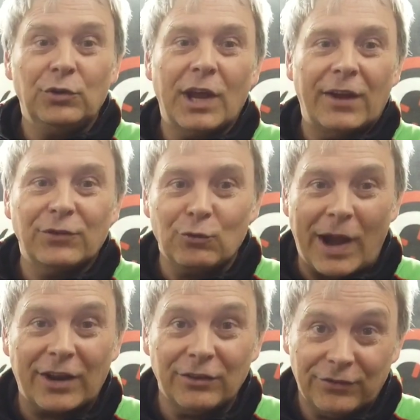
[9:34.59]
So you have to
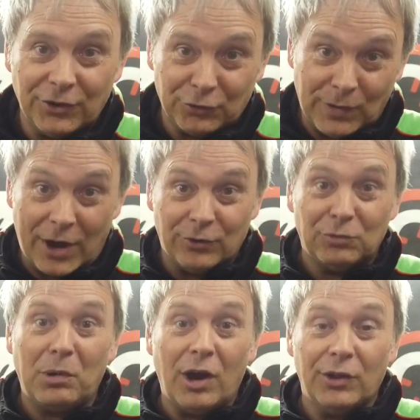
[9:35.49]
rack the first round
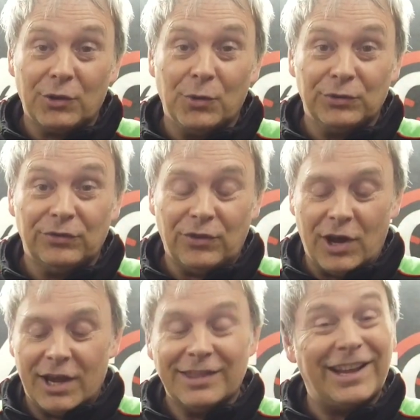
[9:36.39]
as part of the course of
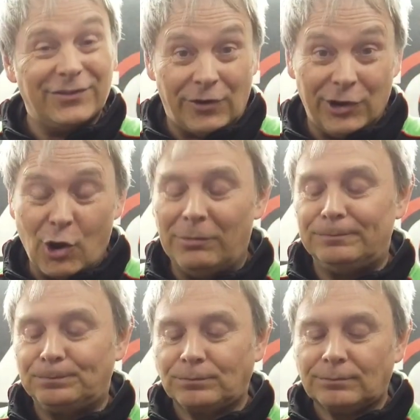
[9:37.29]
fire. That's very
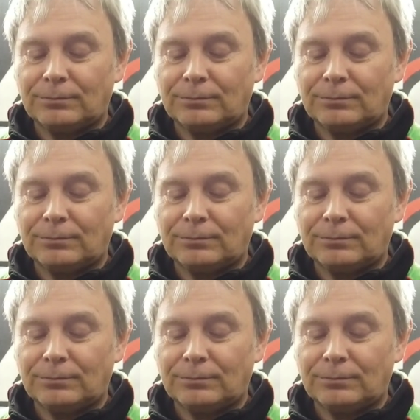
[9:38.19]
common.